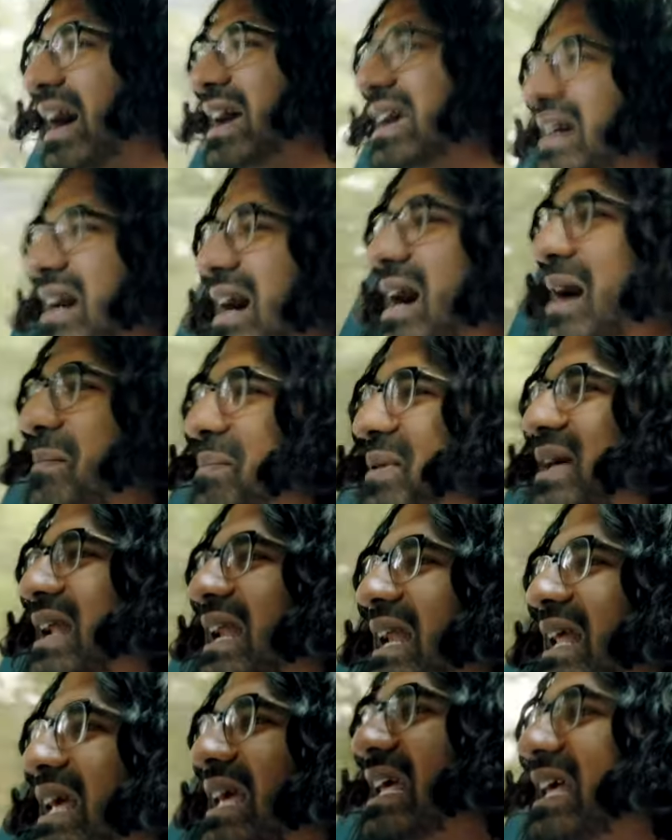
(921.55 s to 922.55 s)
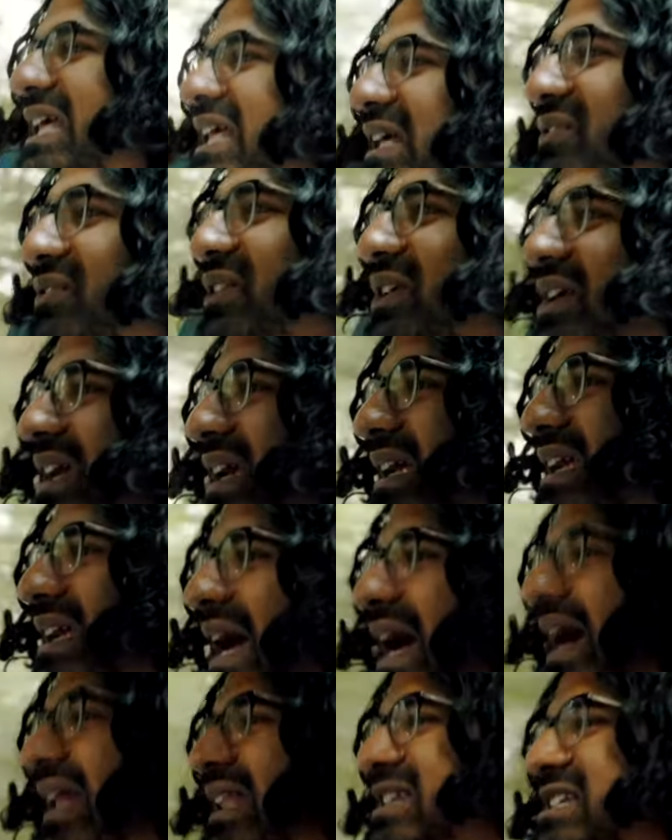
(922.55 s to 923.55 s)
I can't believe you can
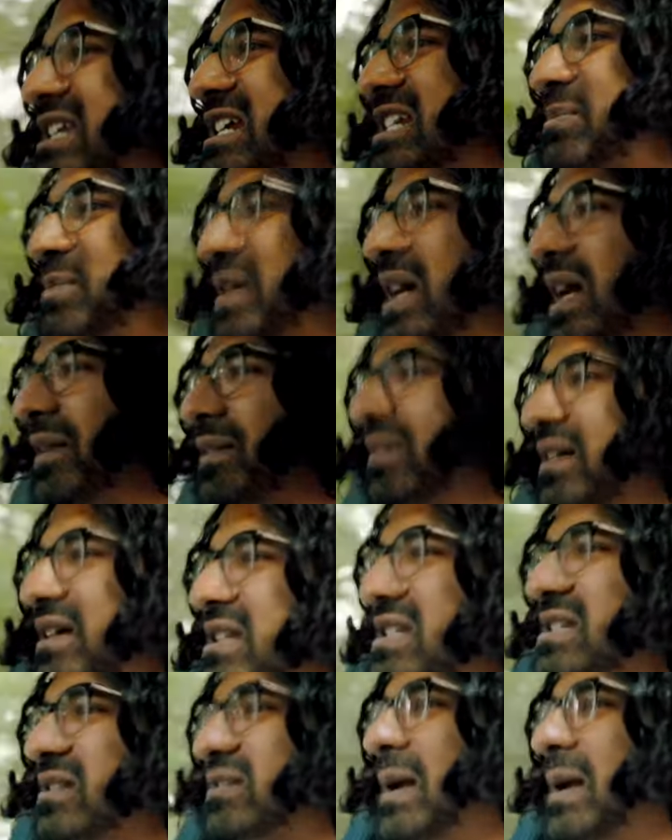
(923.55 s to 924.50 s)
get this experience